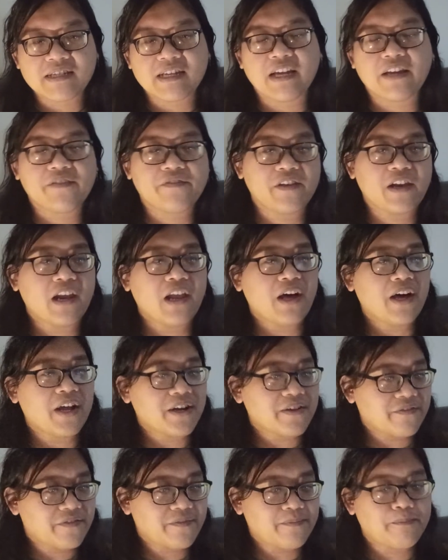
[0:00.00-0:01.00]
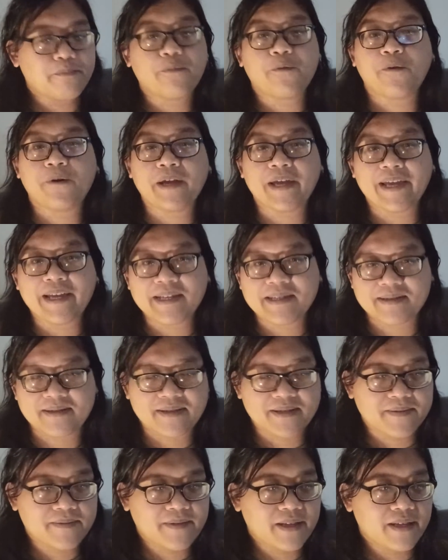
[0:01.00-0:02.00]
I have a lot of
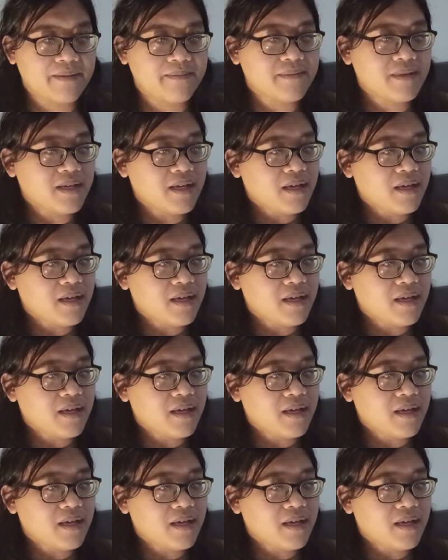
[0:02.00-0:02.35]
praises for them.